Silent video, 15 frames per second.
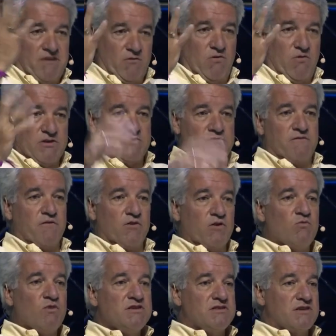they always refer
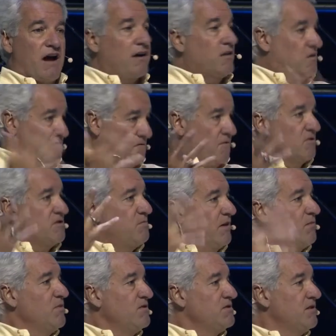to Woodstock, the first
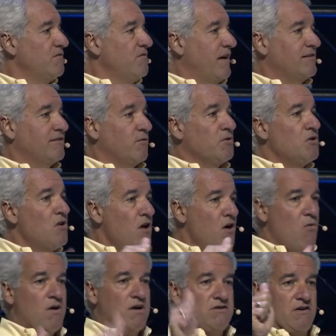big music festival.
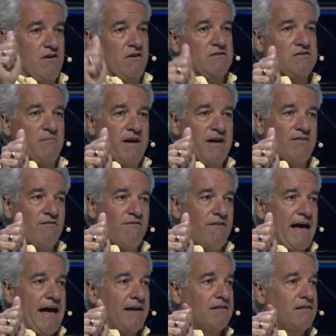No one talks about the
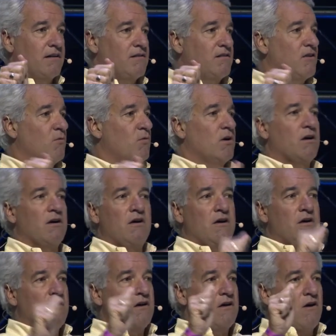fact that there were
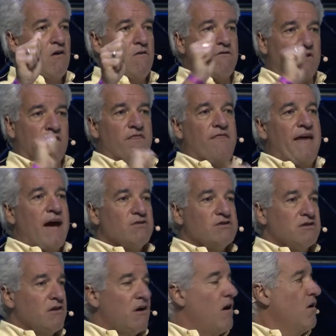over
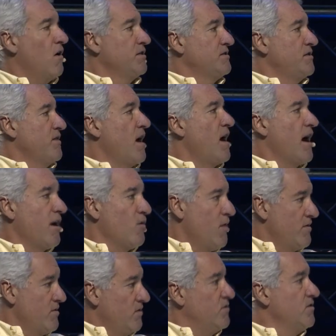1,000 cars on the
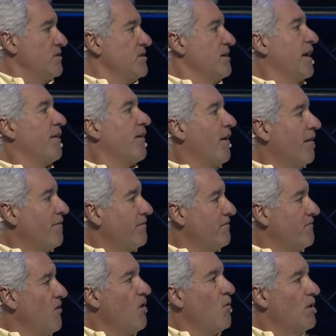highway that couldn't get
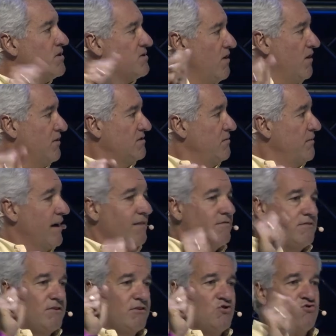off. No one talks
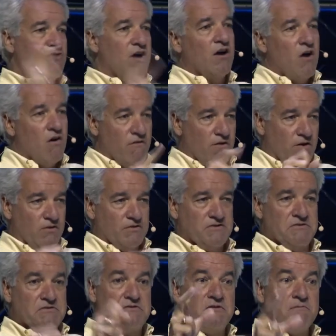about the drug
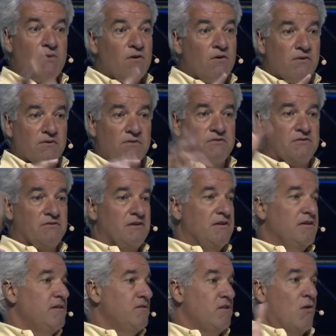overdoses, the murders.
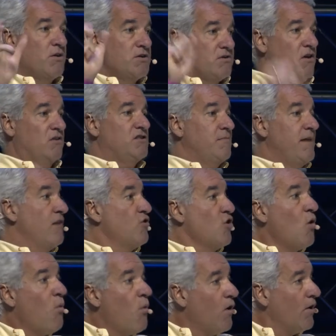No one talks about
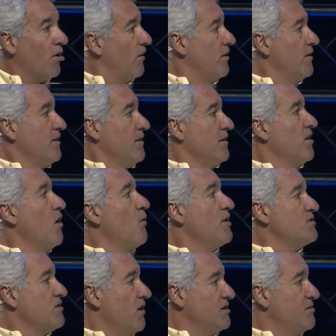no water. No
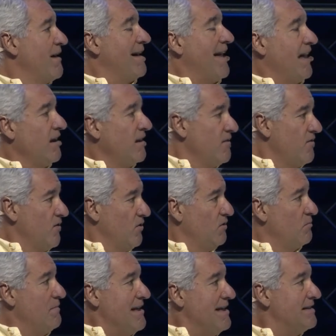one talks about any of
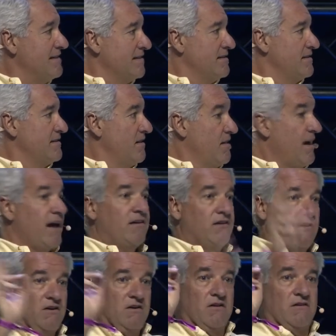those pieces to that